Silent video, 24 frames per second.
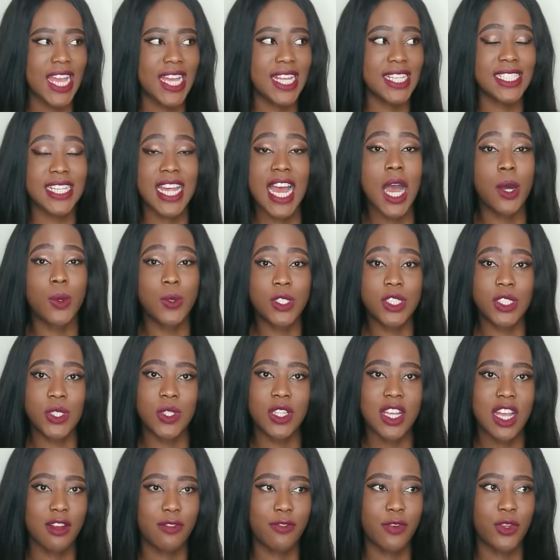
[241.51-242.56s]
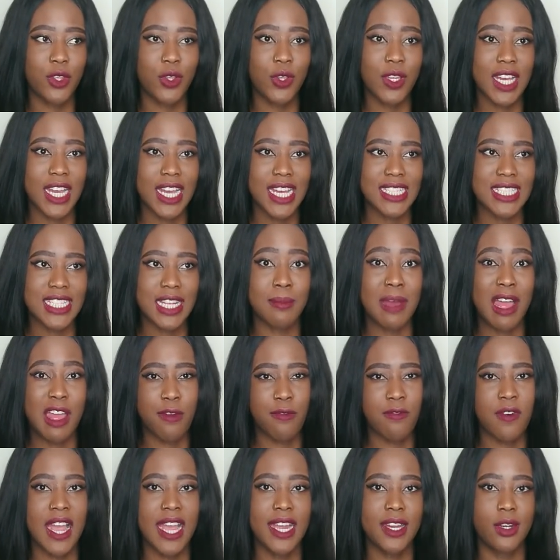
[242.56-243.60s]
and I will do that for you guys in my
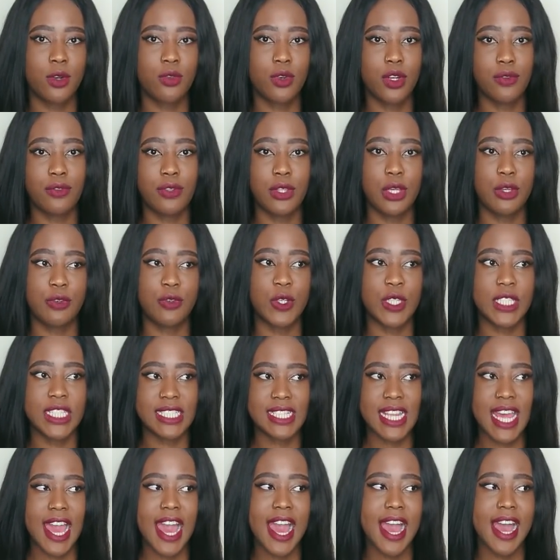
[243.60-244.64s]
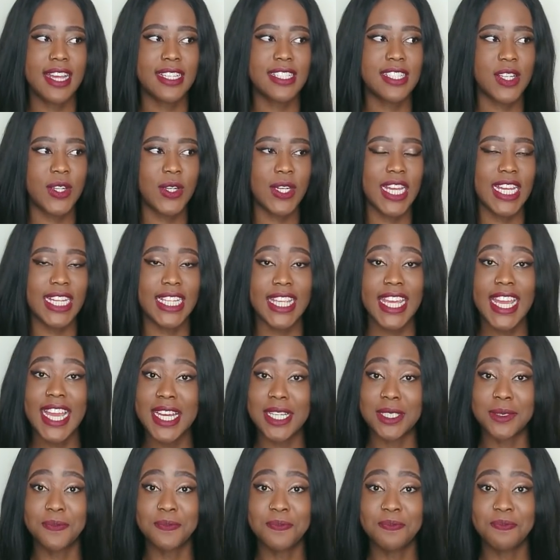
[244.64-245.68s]
final review for this hair. So like,
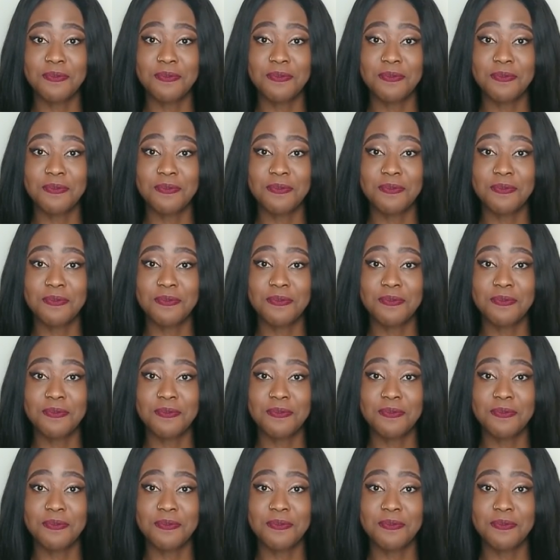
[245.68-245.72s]
yeah,